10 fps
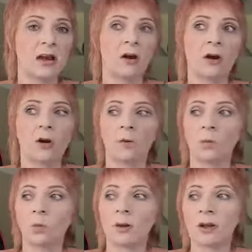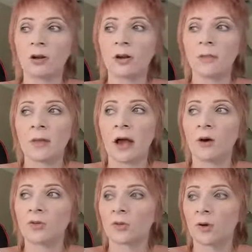are weird in the
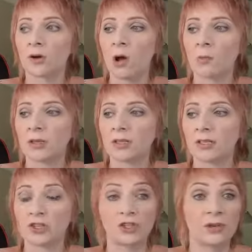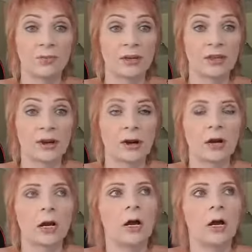house or anomalous that shouldn't be there.